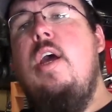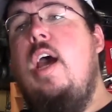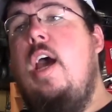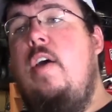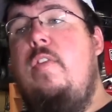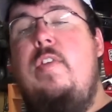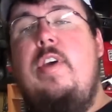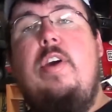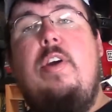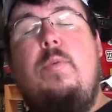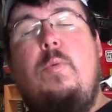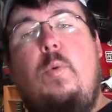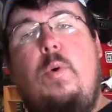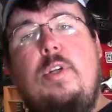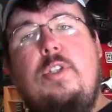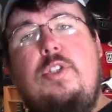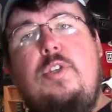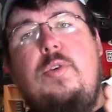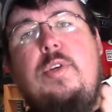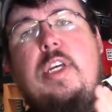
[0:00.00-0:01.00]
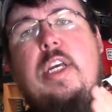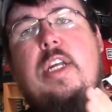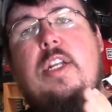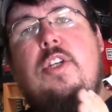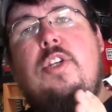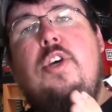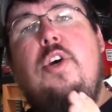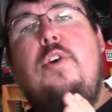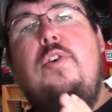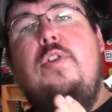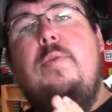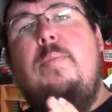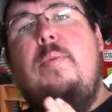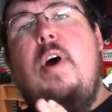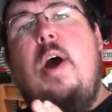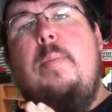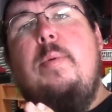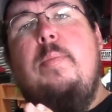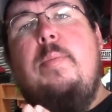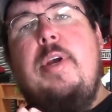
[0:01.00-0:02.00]
And then once you get to the
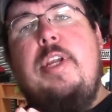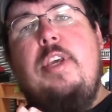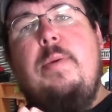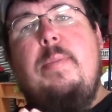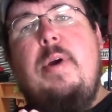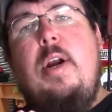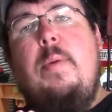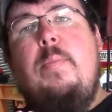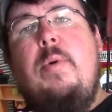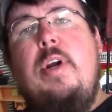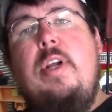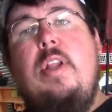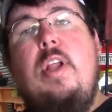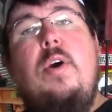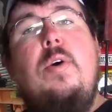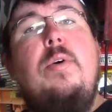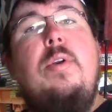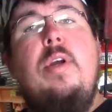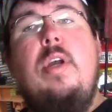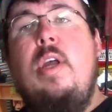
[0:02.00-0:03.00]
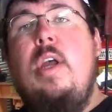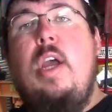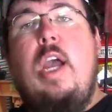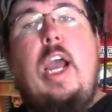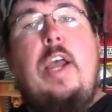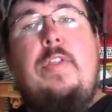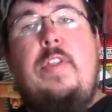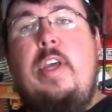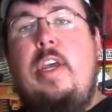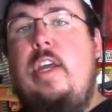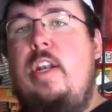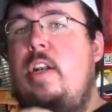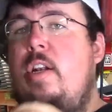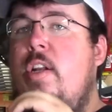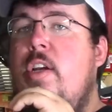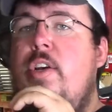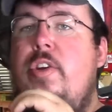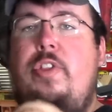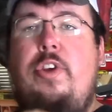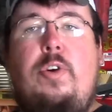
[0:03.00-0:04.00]
proper pinion bearing preload, and then
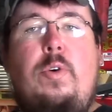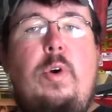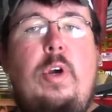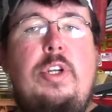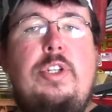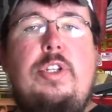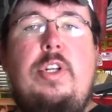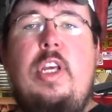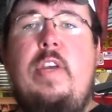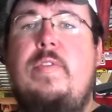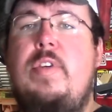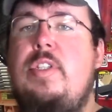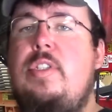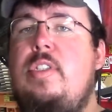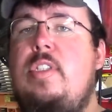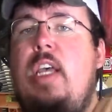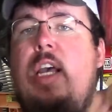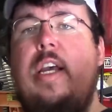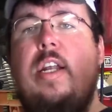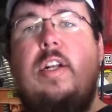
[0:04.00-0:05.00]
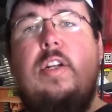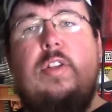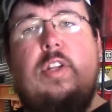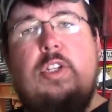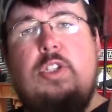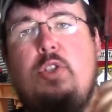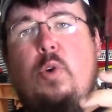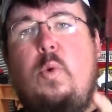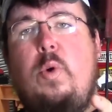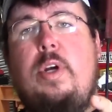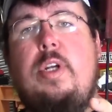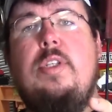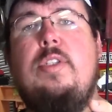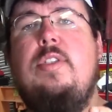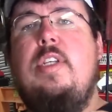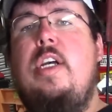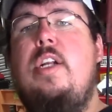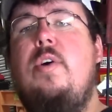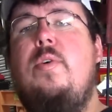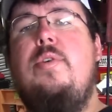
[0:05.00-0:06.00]
the crush sleeve is set, the torque is
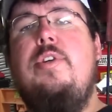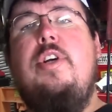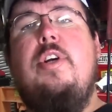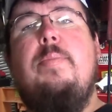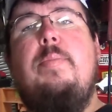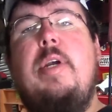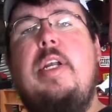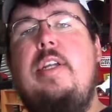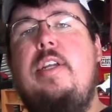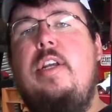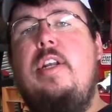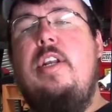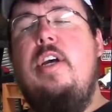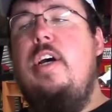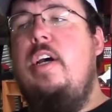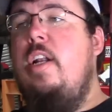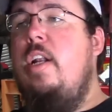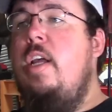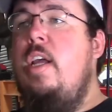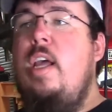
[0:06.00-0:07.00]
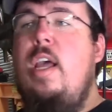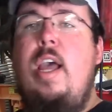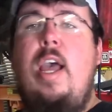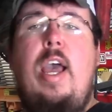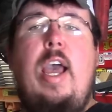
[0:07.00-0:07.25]
set on your pinion nut,